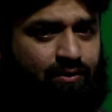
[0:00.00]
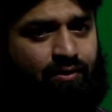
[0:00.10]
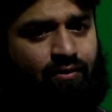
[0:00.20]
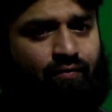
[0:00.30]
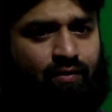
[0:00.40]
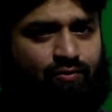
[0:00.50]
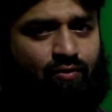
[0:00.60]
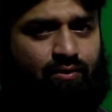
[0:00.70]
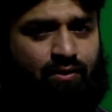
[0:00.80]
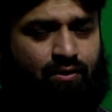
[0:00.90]
than the first
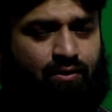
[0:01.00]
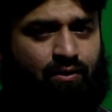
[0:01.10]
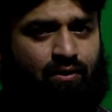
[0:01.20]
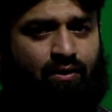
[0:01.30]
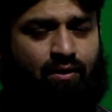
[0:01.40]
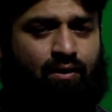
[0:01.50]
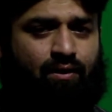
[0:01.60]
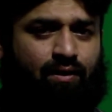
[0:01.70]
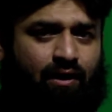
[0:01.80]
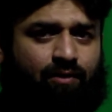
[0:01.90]
octet
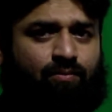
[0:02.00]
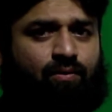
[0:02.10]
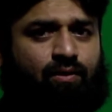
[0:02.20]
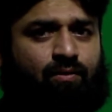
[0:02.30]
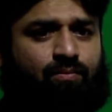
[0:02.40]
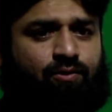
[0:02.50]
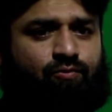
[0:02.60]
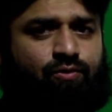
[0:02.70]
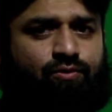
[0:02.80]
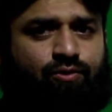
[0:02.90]
can be
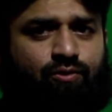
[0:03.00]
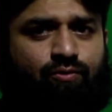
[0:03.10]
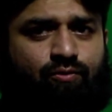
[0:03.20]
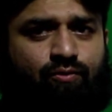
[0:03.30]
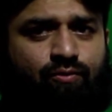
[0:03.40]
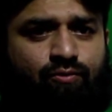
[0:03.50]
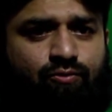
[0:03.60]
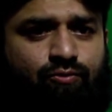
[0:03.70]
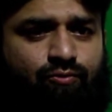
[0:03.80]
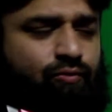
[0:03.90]
between 0
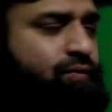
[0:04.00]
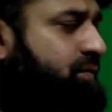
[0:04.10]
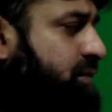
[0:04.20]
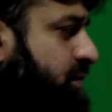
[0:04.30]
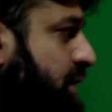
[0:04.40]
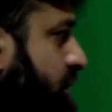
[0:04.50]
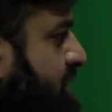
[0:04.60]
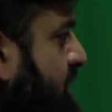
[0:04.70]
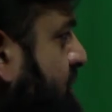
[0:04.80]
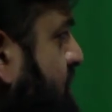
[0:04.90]
to 255.
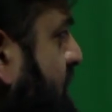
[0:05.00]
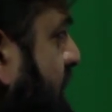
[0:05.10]
Let's come to the